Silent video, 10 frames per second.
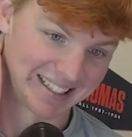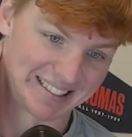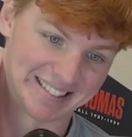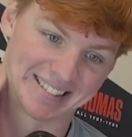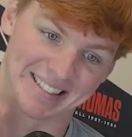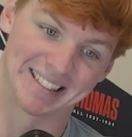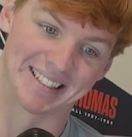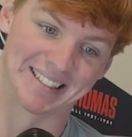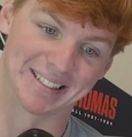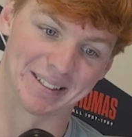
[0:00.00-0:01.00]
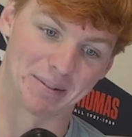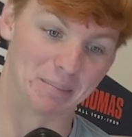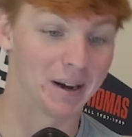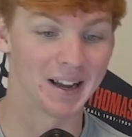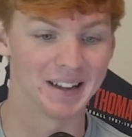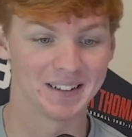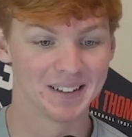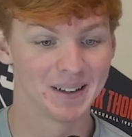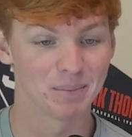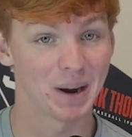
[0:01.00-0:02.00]
yikes. But
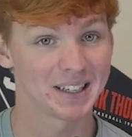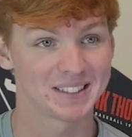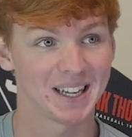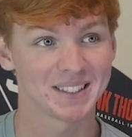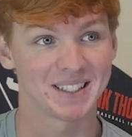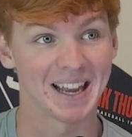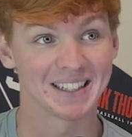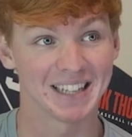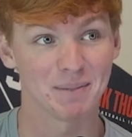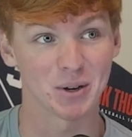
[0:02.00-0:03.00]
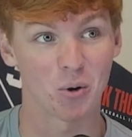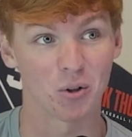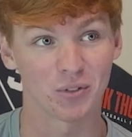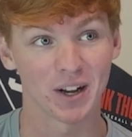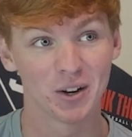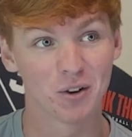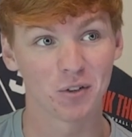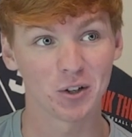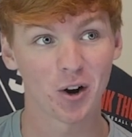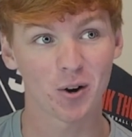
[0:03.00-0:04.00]
Brad Keselowski has now been qualified
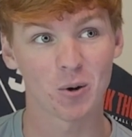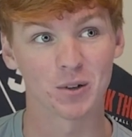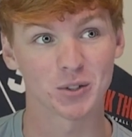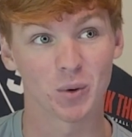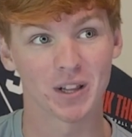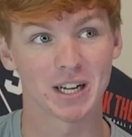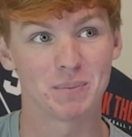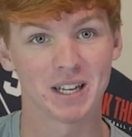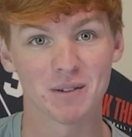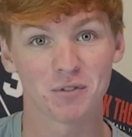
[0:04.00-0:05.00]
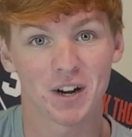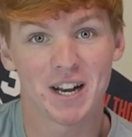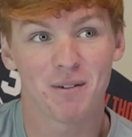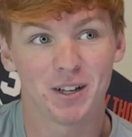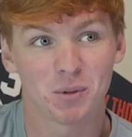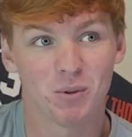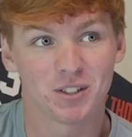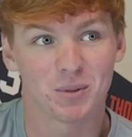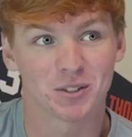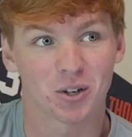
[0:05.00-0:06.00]
for a dark horse. We're allowed to pick him for any race we
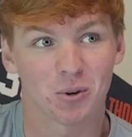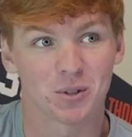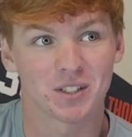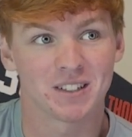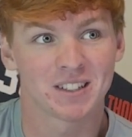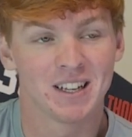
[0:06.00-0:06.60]
want to as dark horses.